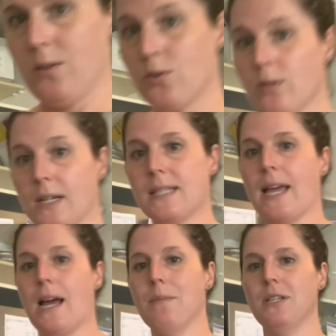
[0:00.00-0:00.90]
So like I said,
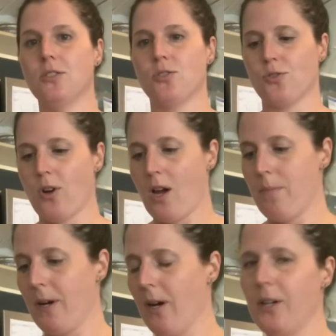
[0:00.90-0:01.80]
I made
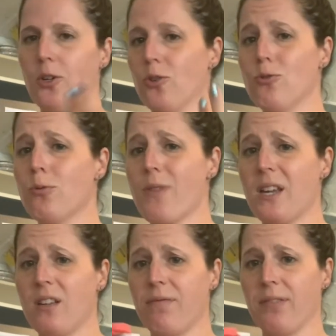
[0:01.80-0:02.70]
strawberry. You can do it with
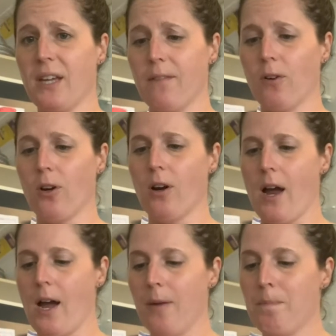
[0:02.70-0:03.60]
any flavor.
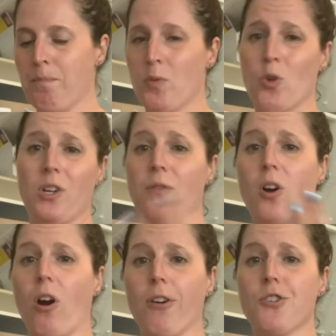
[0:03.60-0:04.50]
You could even
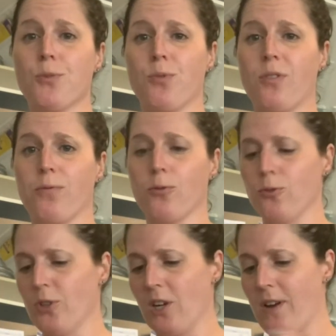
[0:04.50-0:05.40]
garnish it with the
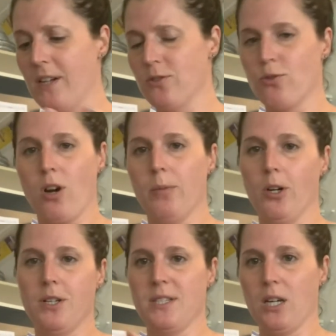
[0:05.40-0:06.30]
fruit. Like if I had
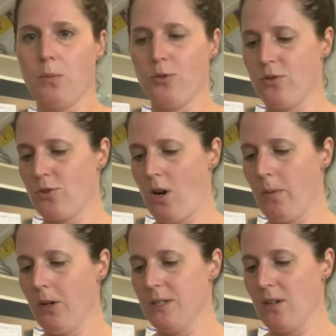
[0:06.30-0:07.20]
strawberries, I could put the
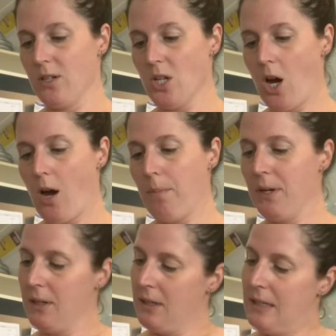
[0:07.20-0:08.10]
strawberries on
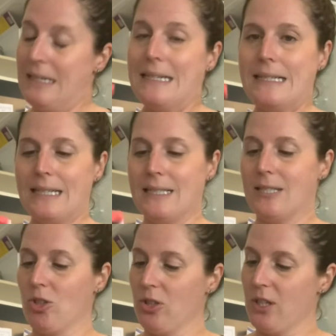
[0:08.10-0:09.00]
top. Tastes
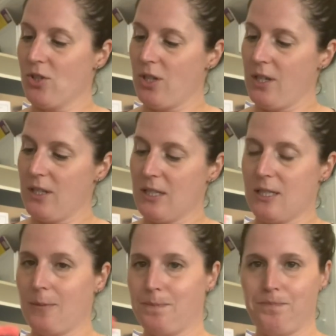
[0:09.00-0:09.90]

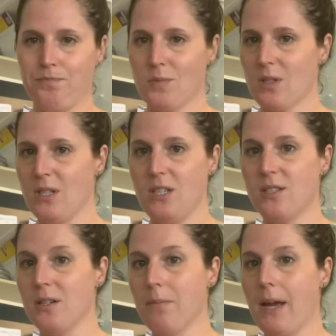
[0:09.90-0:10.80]
delicious.
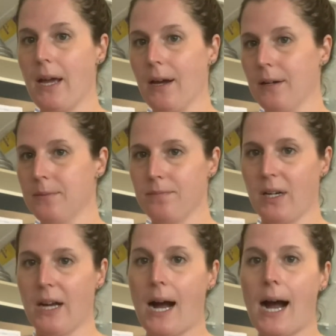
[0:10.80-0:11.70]
Easy to make.
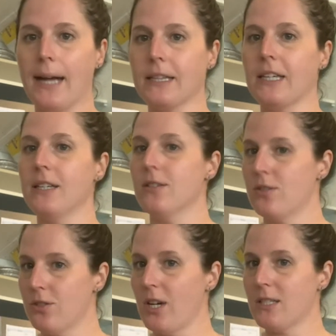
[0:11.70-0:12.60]
I highly
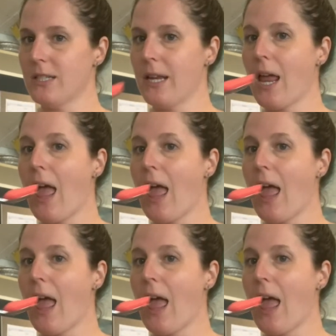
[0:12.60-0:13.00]
suggest it.